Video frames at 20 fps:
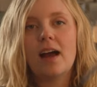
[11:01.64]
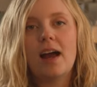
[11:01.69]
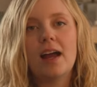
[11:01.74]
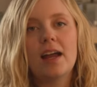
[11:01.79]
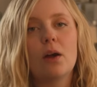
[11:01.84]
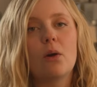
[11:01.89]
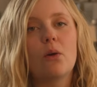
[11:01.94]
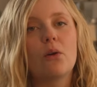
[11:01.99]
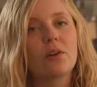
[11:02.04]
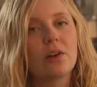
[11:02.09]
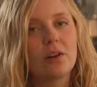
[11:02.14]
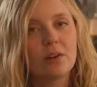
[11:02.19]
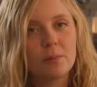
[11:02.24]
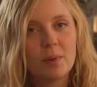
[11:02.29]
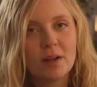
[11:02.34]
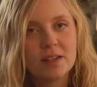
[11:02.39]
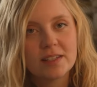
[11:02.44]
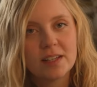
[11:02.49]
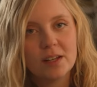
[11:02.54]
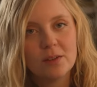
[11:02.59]
I ordered
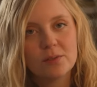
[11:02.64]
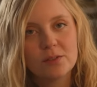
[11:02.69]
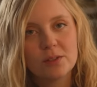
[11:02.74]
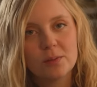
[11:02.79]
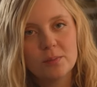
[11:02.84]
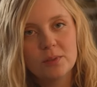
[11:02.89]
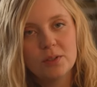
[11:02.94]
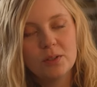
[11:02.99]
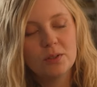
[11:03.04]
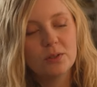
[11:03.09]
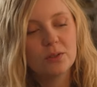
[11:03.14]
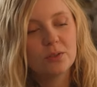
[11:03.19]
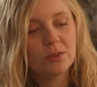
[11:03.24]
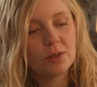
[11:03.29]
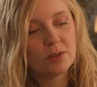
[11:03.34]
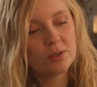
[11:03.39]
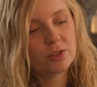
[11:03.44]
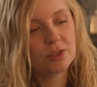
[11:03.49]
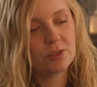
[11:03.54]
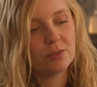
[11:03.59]
myself some new
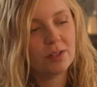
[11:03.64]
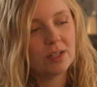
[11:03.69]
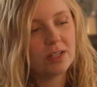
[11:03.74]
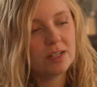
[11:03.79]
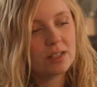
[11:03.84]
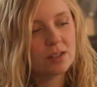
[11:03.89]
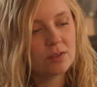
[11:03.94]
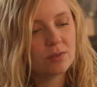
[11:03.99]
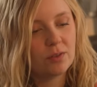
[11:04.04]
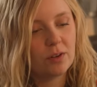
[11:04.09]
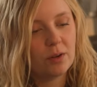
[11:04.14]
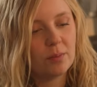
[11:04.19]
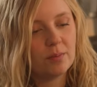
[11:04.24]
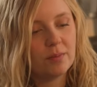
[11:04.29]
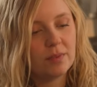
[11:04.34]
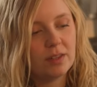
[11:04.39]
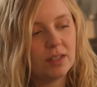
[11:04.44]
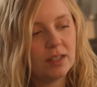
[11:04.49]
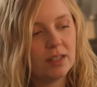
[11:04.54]
groceries from the